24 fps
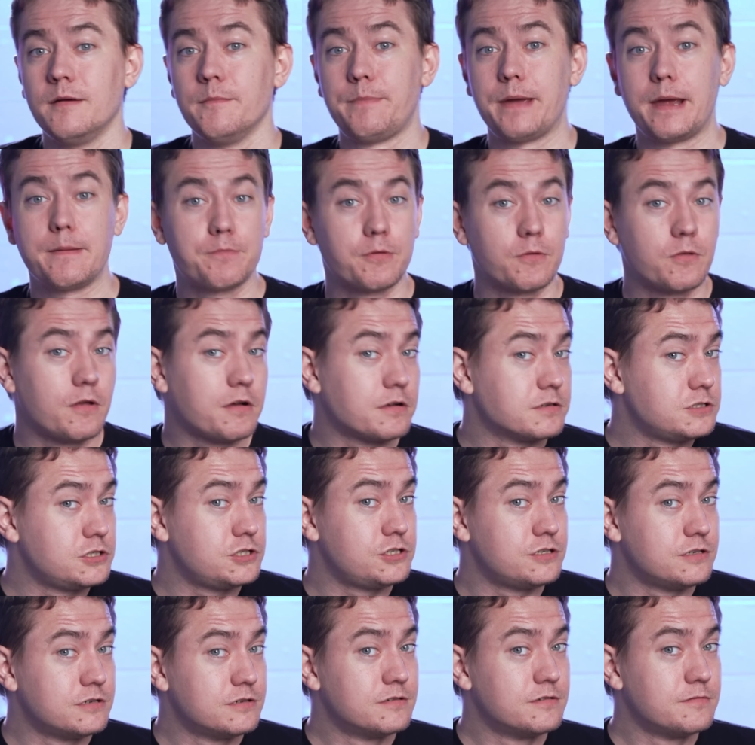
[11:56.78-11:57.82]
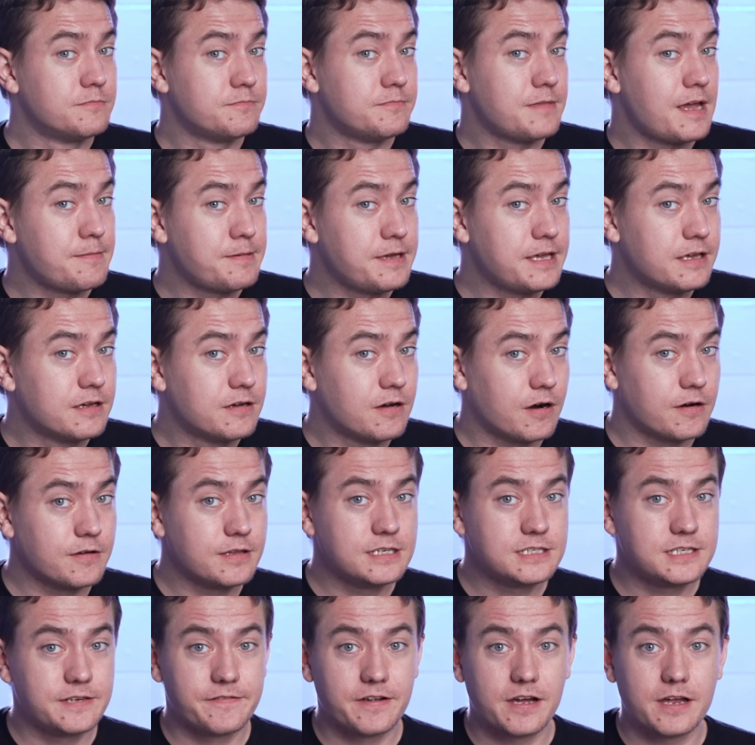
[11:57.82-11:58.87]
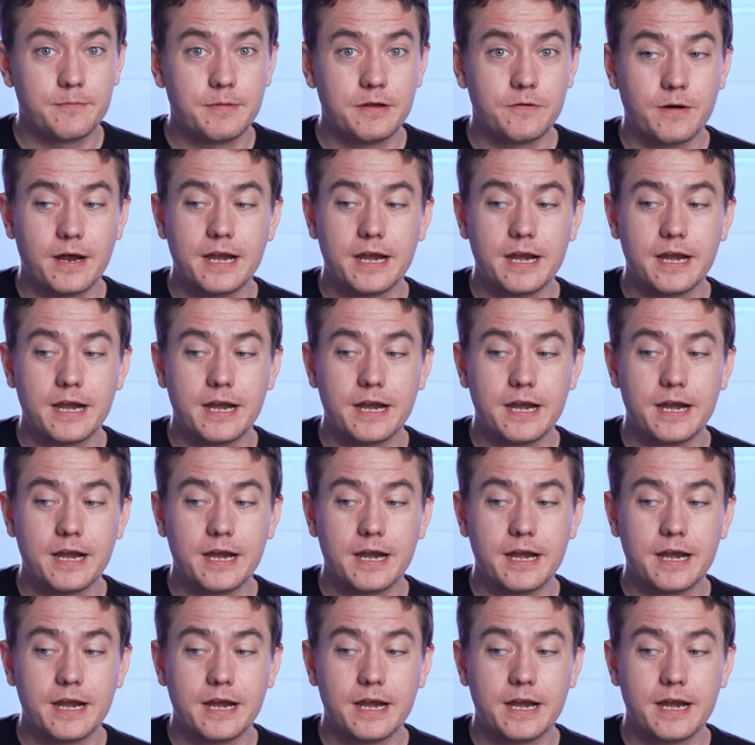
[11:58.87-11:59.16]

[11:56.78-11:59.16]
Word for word: Paper launch maybe? Are these even going to be